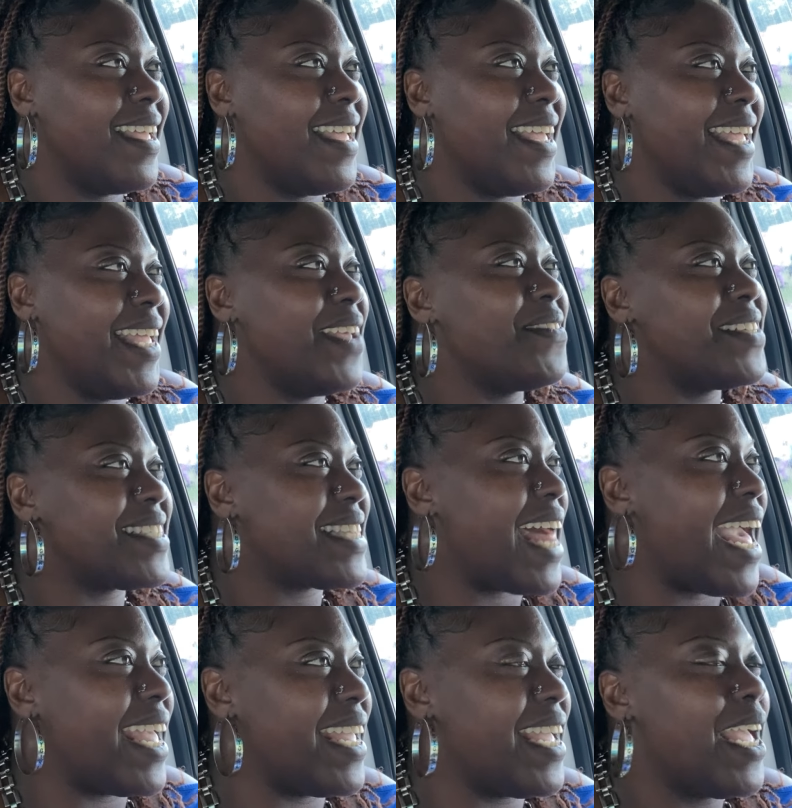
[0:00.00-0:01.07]
He was
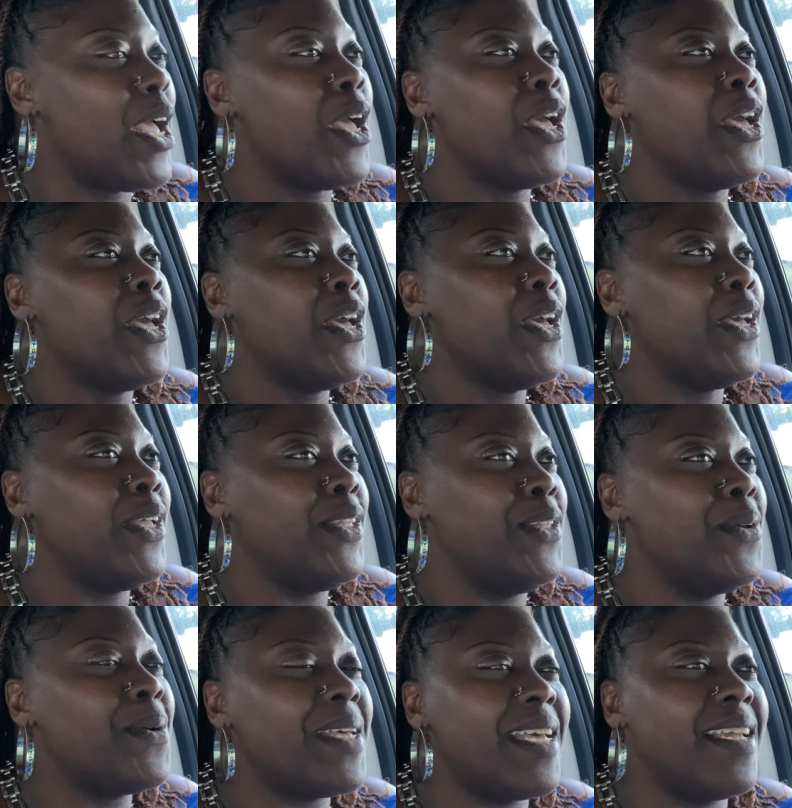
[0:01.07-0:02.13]
like,
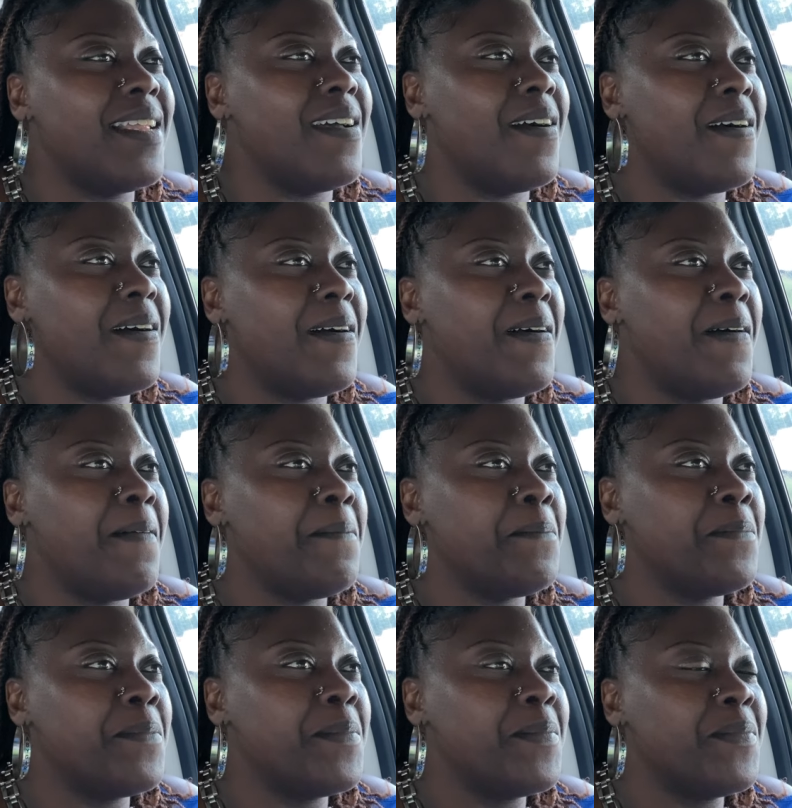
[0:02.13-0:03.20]
you can
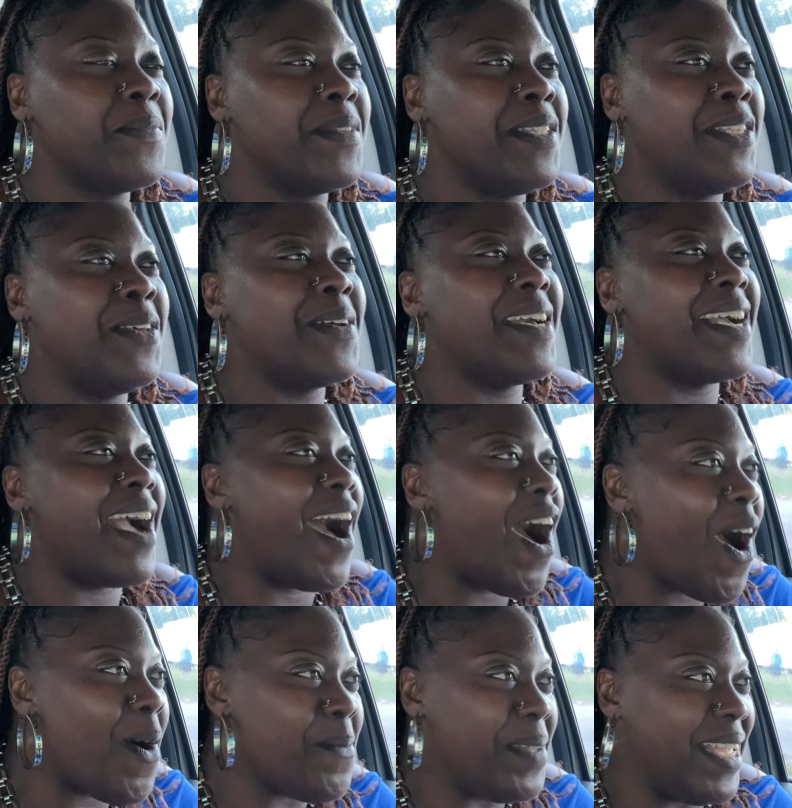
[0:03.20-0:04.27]
um you can
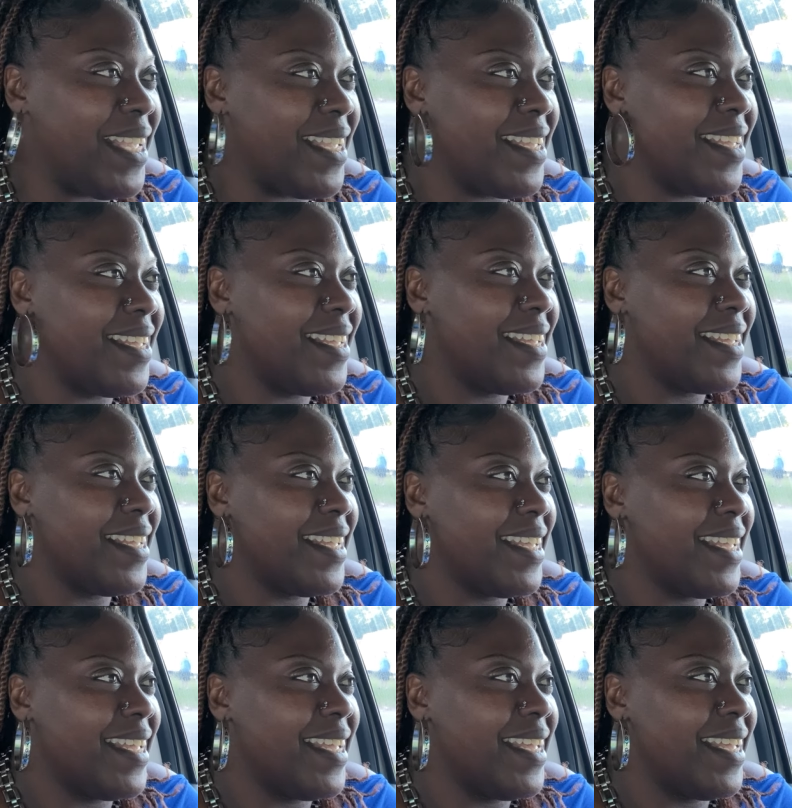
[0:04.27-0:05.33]
call me
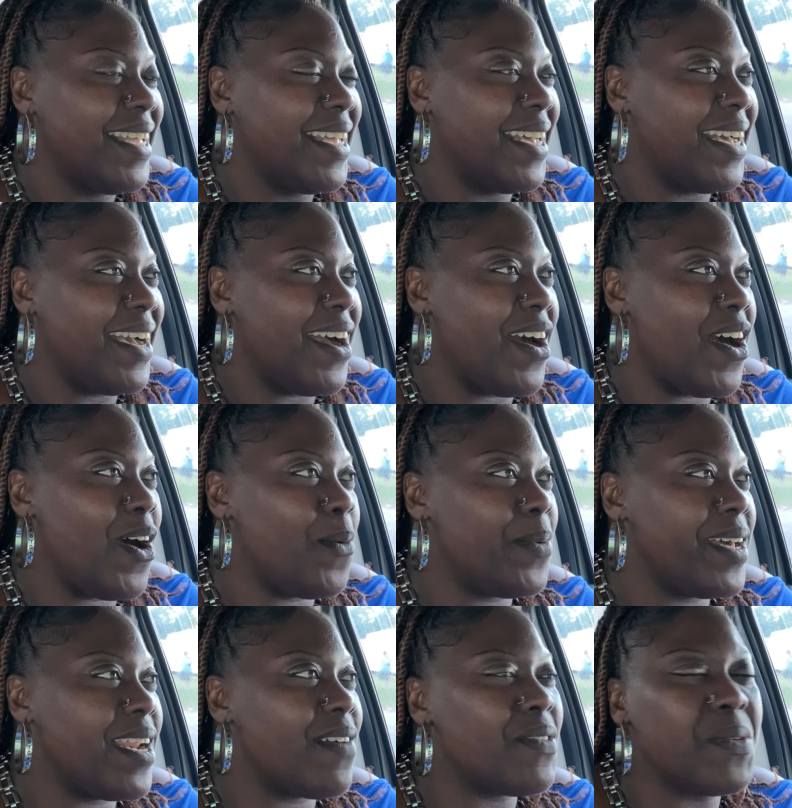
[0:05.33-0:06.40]
or
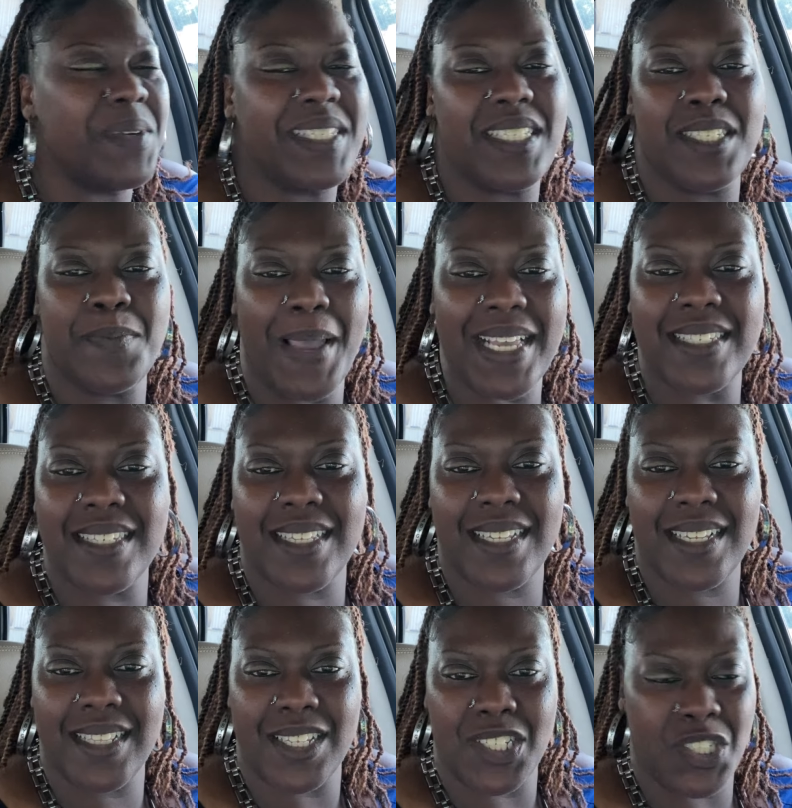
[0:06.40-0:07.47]
whatever, which is
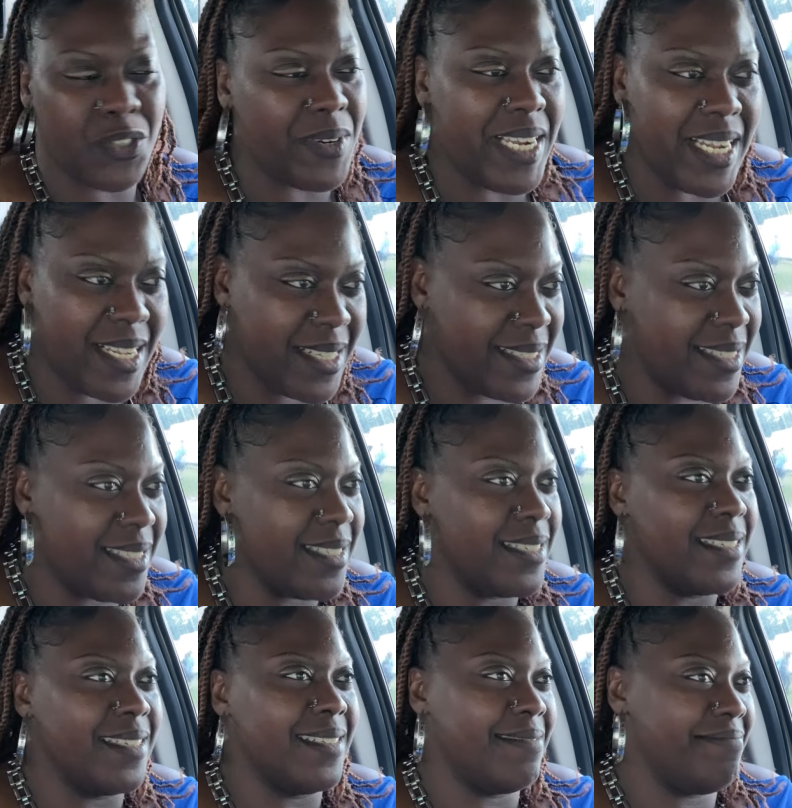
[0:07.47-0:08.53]
basically the trick
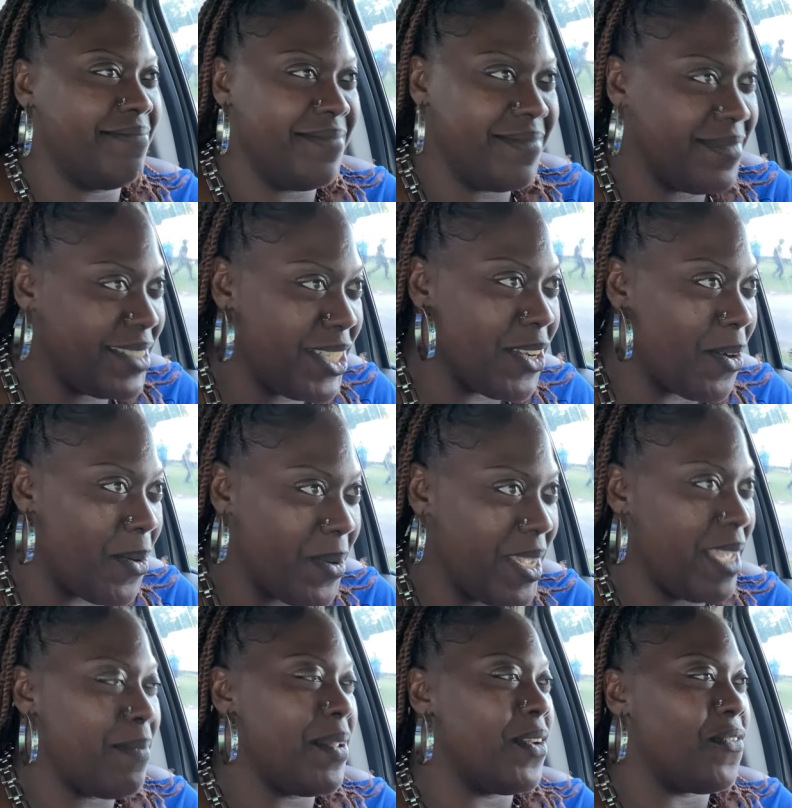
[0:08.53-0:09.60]
to, you know,
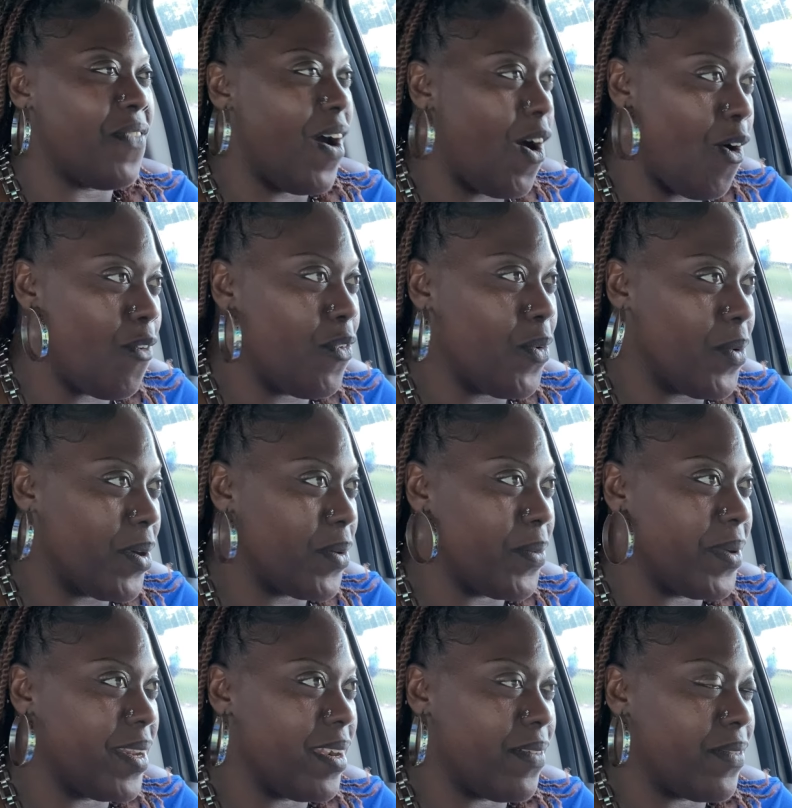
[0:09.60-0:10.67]
get me to fall for it or
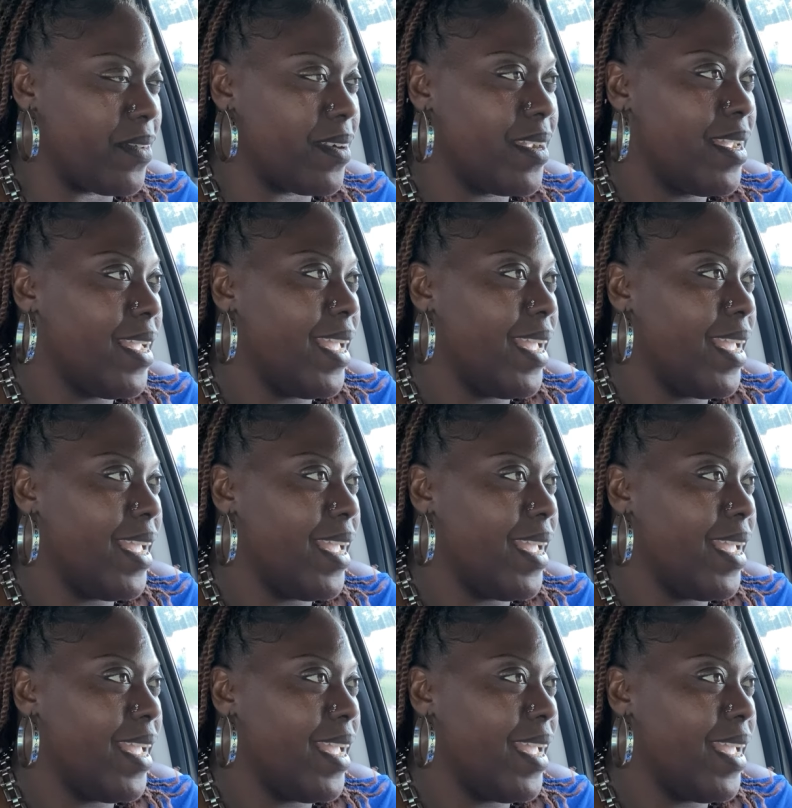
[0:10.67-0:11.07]
whatever.